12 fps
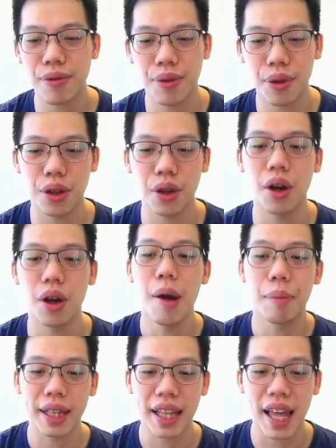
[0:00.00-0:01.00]
for your
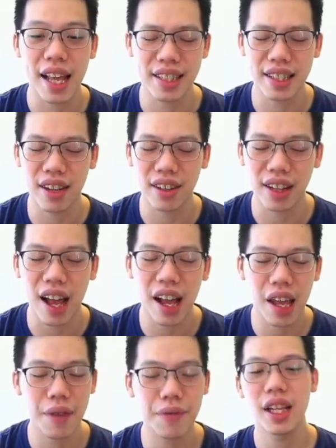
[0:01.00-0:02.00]
plans in our
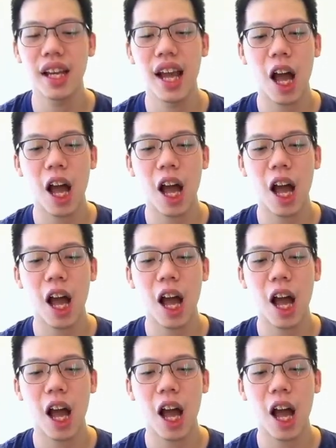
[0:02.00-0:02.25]
lives,